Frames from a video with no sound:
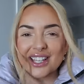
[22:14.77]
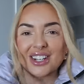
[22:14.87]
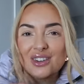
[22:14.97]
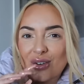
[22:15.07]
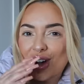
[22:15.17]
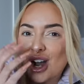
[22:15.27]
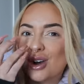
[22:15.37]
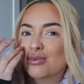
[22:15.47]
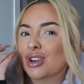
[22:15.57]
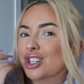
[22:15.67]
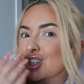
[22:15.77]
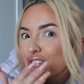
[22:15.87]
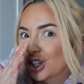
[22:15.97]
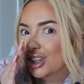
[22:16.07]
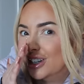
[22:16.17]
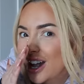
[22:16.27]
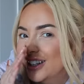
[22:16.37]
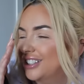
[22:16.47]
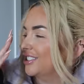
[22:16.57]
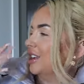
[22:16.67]
like a rich sugar
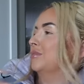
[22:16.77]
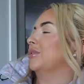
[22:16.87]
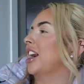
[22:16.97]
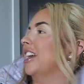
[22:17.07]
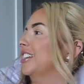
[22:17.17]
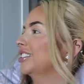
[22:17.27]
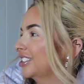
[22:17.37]
daddy type guy.